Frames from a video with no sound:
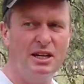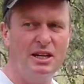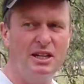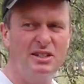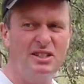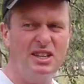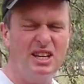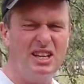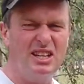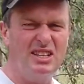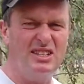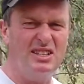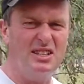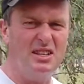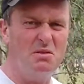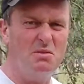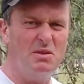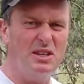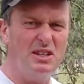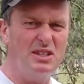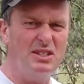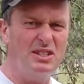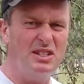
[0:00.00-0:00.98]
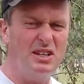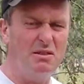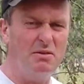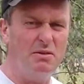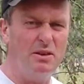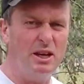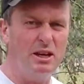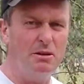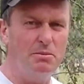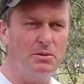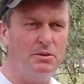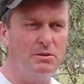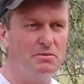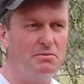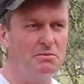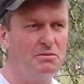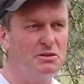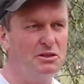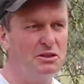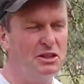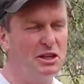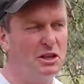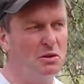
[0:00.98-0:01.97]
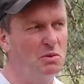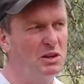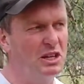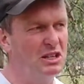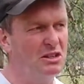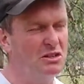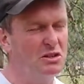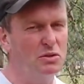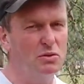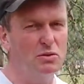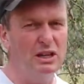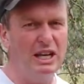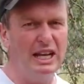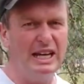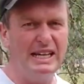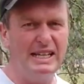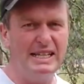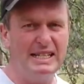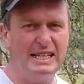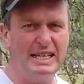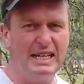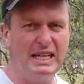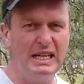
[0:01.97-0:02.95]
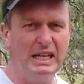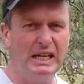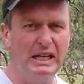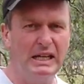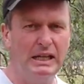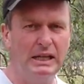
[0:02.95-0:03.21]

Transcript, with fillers: So you can see where you stuff up and see where you're too lazy.